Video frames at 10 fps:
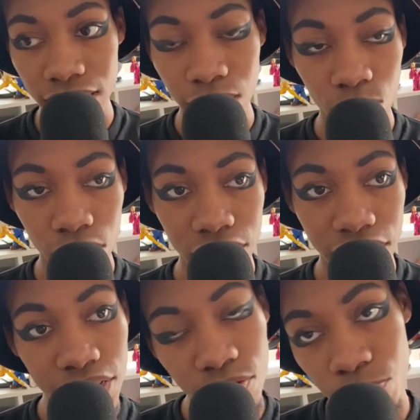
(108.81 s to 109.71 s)
I wanted to
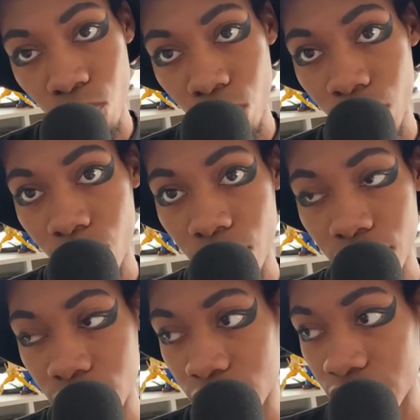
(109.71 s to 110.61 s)
hear more, I
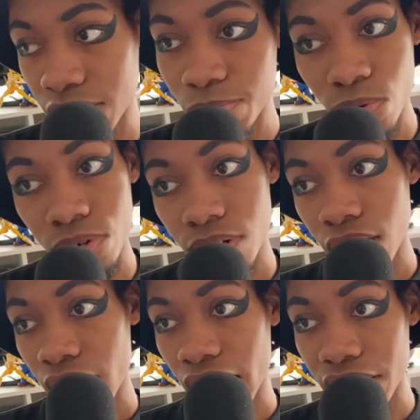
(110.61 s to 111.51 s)
wanted to see more
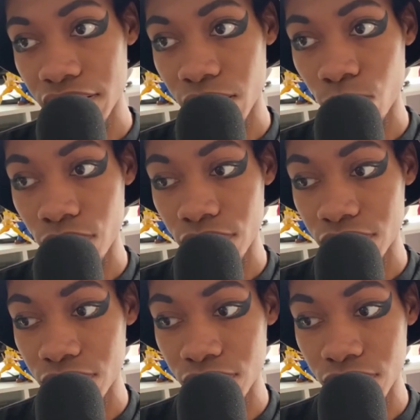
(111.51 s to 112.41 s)
and I
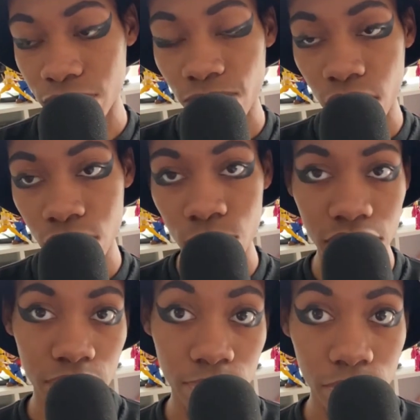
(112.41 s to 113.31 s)
wanted to to follow
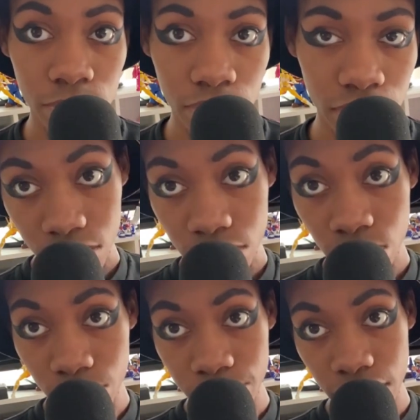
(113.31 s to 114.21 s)
what they were doing.
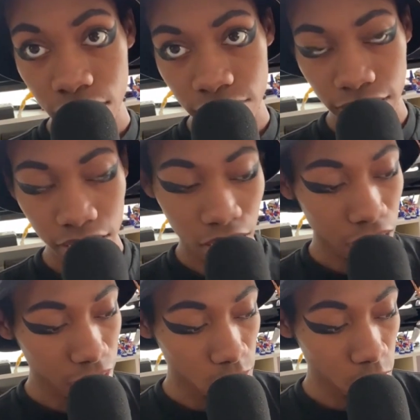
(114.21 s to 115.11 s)
So because of that,
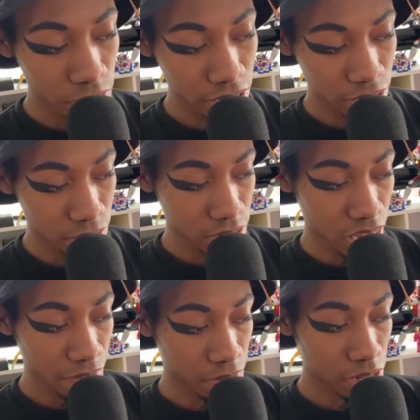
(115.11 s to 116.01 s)
uh, over the years
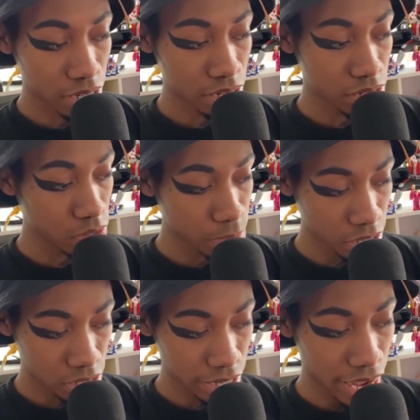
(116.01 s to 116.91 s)
I've collected so
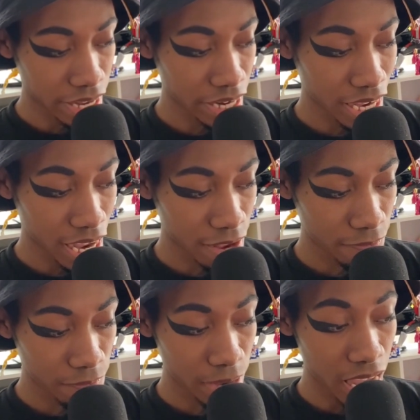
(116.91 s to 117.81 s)
much, and I
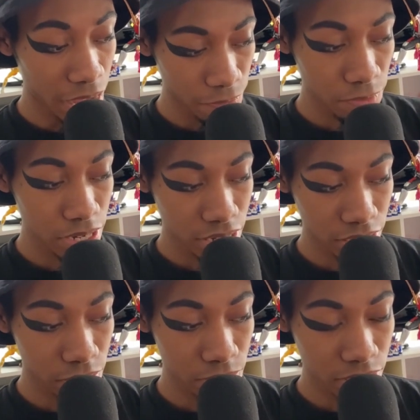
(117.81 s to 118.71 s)
have every
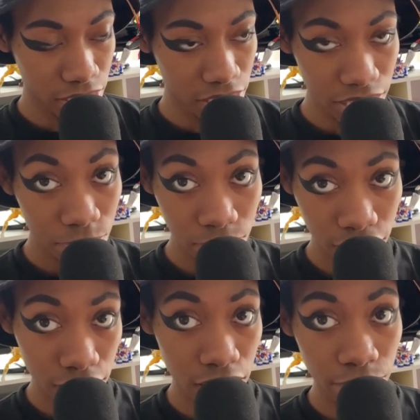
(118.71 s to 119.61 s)
single CD
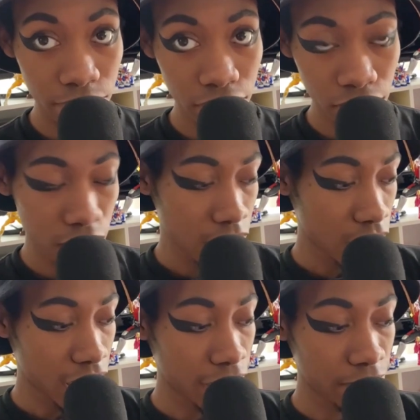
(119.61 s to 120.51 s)
release they ever did
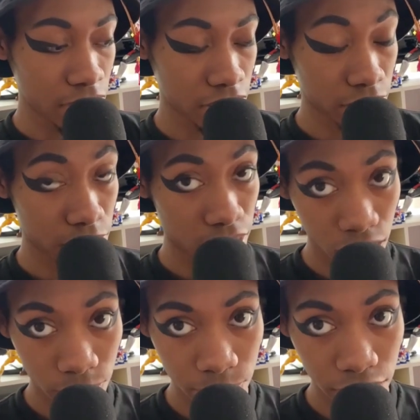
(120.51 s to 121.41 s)
every single
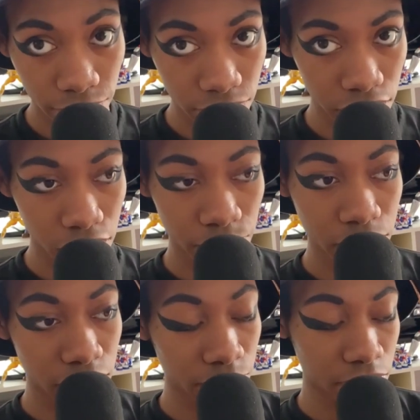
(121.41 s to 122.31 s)
album they ever did, every
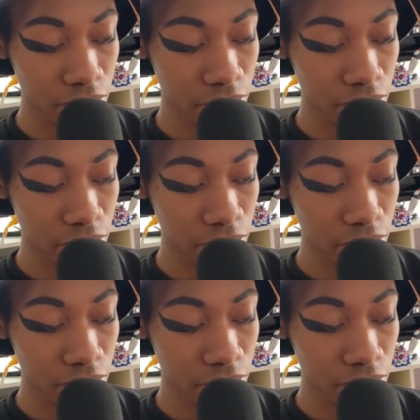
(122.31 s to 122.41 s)
DVD